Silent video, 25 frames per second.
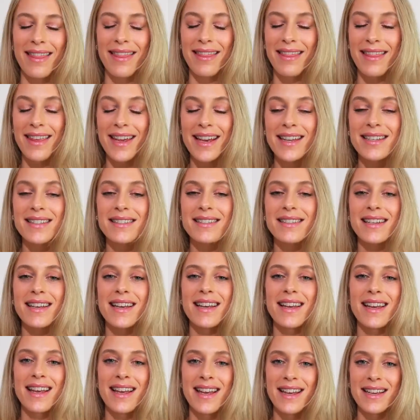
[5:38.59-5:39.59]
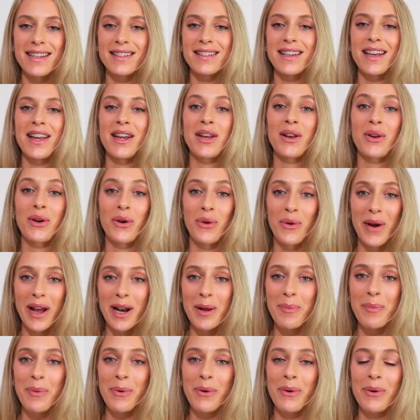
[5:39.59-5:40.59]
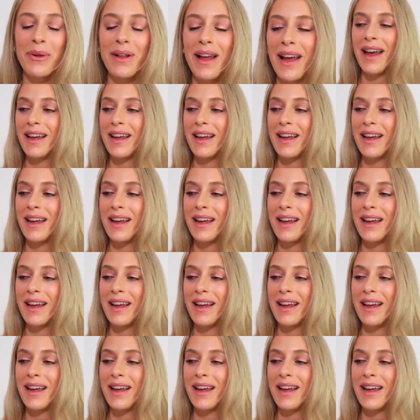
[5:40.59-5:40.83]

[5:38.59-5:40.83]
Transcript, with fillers: This is incredible,